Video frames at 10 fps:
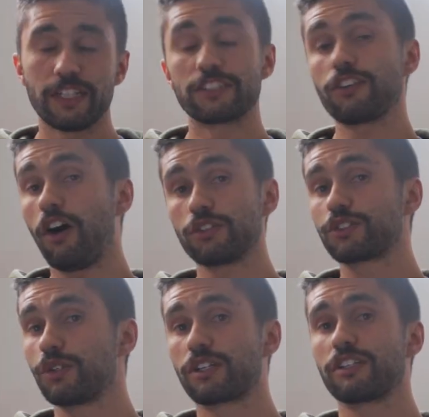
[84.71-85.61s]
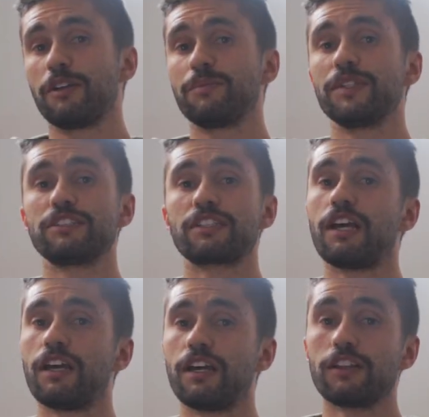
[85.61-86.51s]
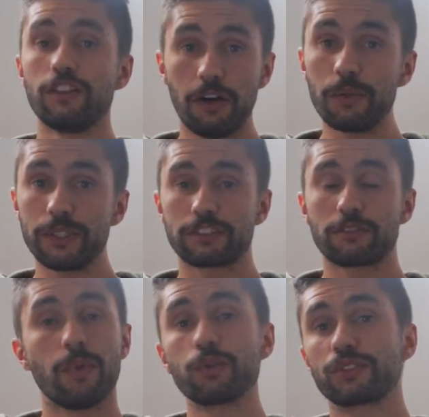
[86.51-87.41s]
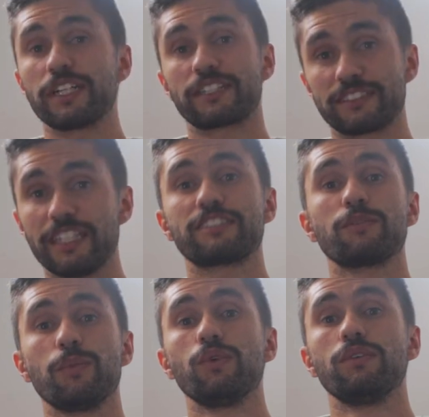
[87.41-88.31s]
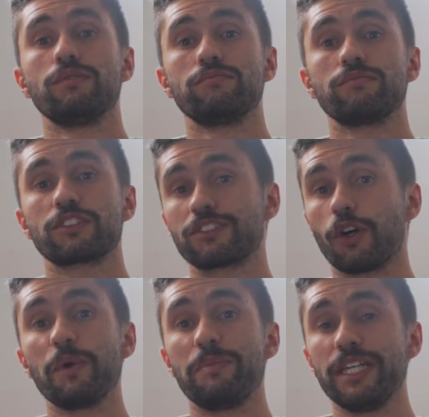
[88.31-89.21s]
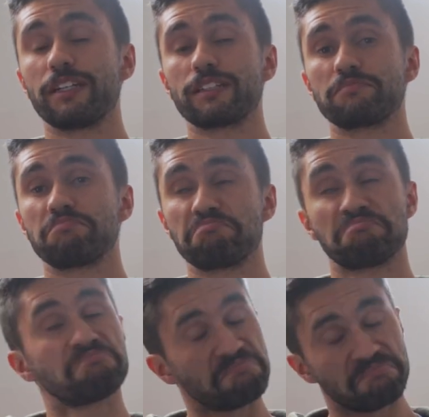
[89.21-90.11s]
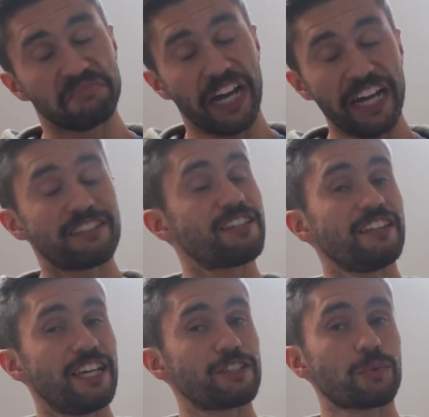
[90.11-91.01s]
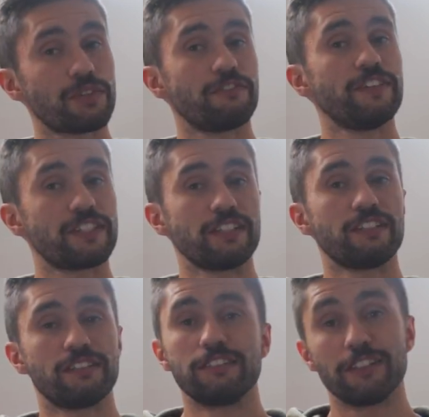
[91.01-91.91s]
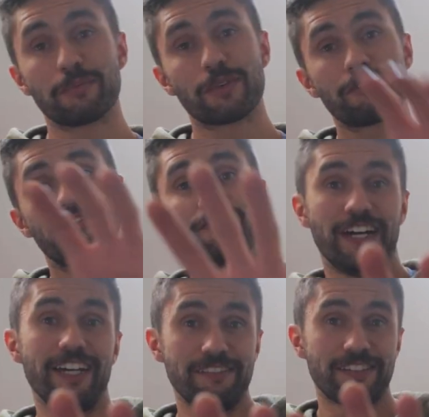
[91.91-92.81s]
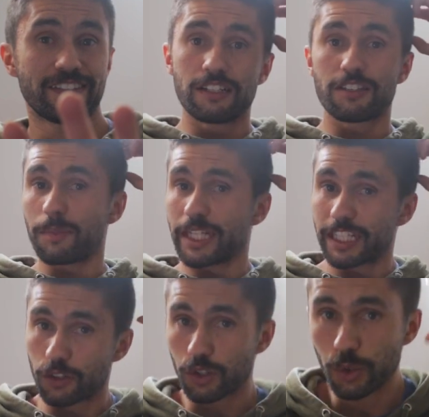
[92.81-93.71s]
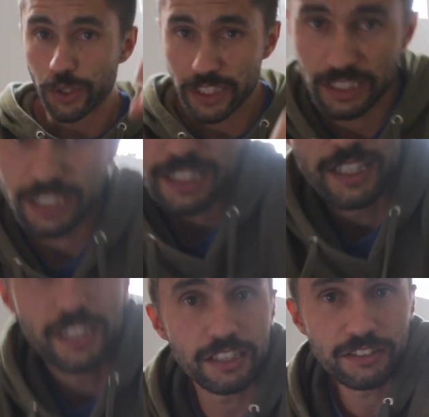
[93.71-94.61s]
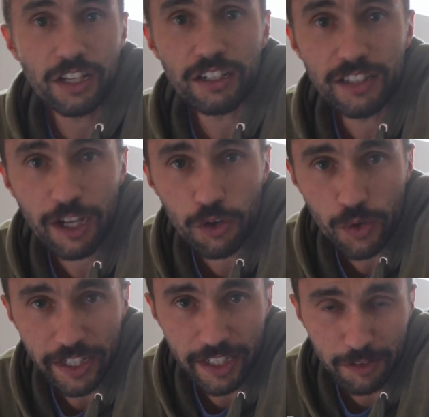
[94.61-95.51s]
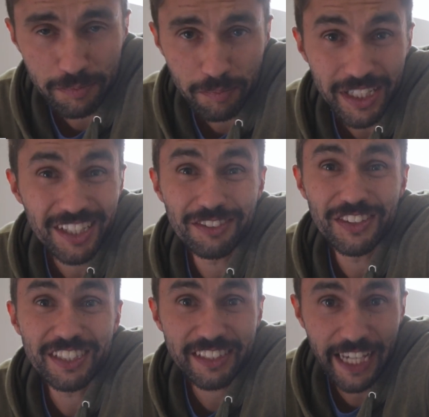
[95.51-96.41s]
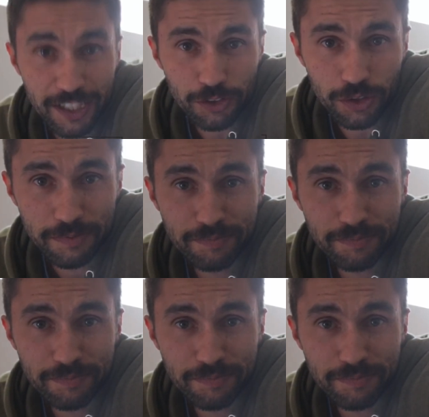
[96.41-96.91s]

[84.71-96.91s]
It's also Colombia's lowest, most accessible snowy peak. I'd say that's worth a visit. Number 5. Summiting Cocuy is not allowed right now because of a scandal.